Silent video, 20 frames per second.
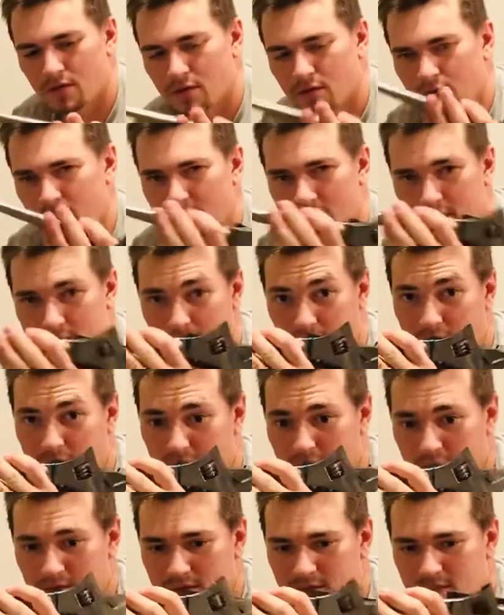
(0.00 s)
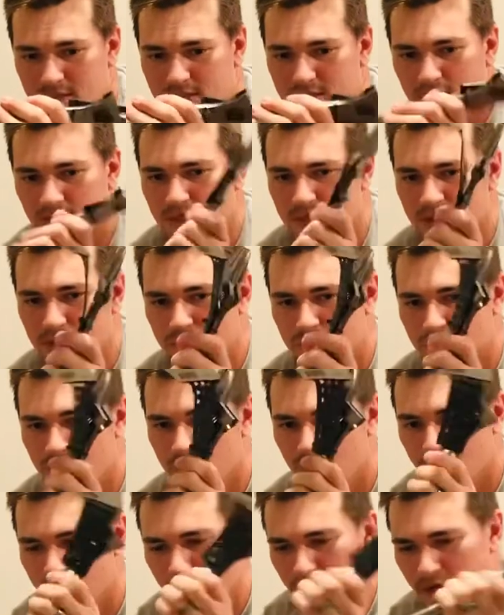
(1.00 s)
this guy. This guy is
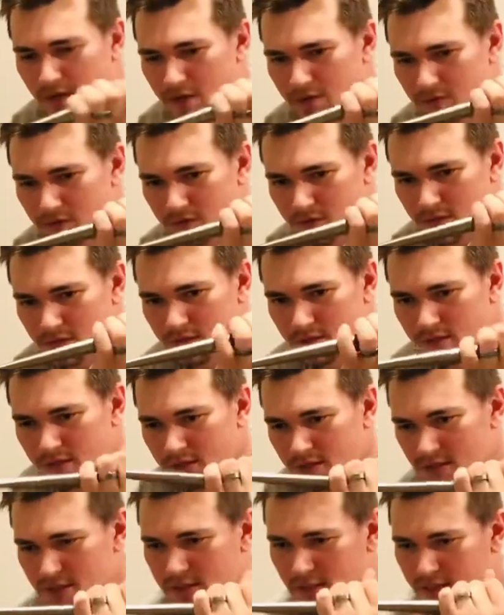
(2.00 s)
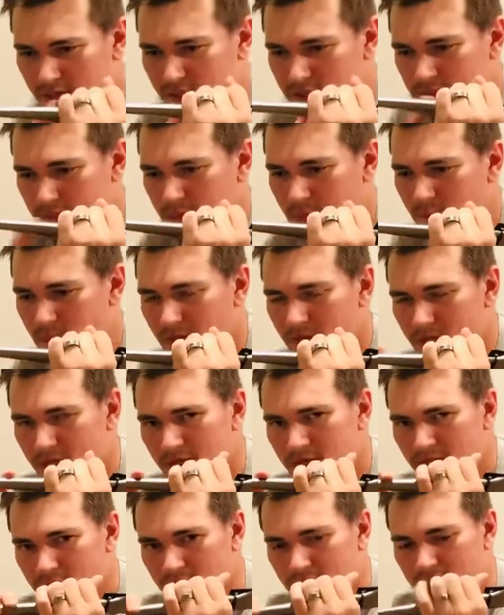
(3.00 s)
super heavy. It's like a
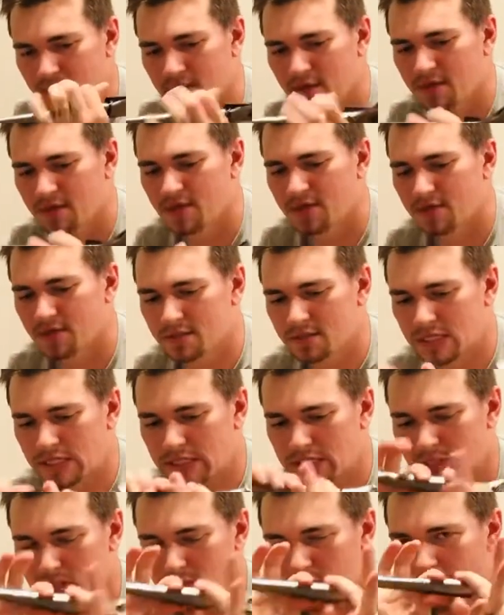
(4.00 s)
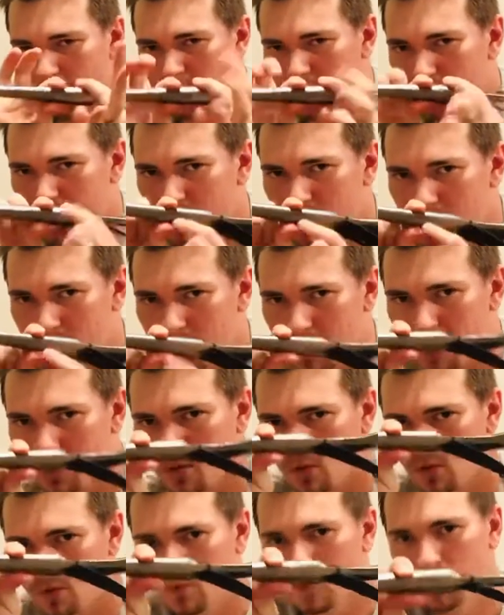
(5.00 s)
spike. It's like solid
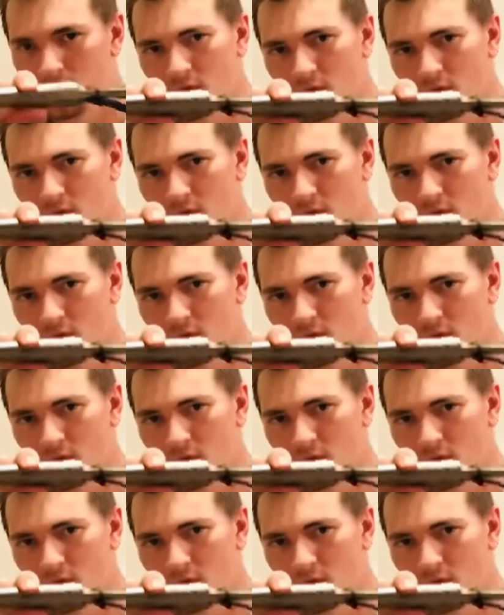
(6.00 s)
metal.